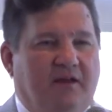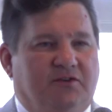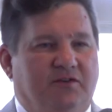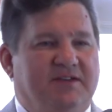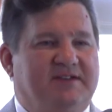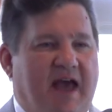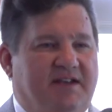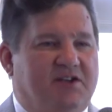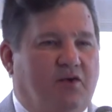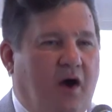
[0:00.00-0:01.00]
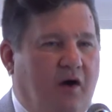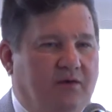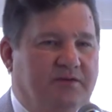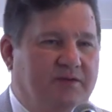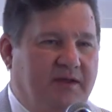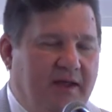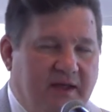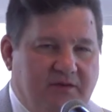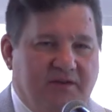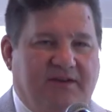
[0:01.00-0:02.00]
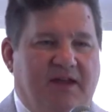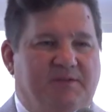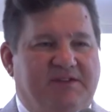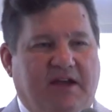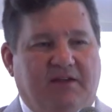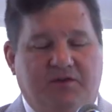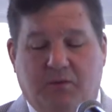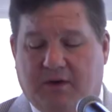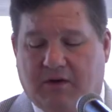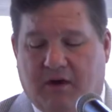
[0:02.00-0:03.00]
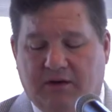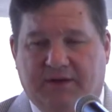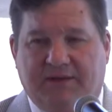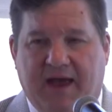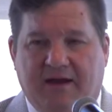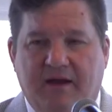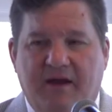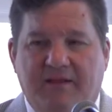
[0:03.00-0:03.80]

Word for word: to the status quo, to the deep state, if you want to call it that.